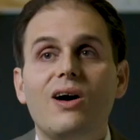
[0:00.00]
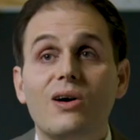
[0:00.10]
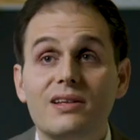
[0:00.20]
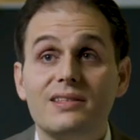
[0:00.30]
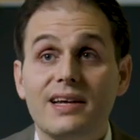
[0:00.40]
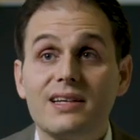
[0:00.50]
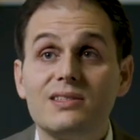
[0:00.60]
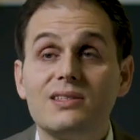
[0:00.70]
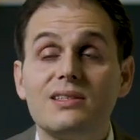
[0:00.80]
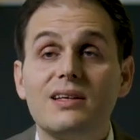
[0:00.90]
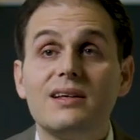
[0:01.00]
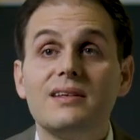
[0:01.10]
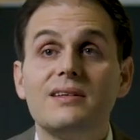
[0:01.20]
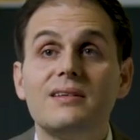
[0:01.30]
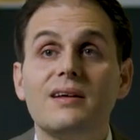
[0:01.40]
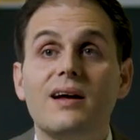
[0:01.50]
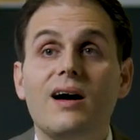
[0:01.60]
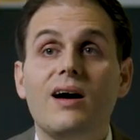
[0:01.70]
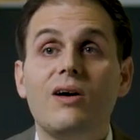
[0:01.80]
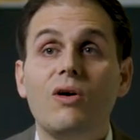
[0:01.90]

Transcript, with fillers: Architects are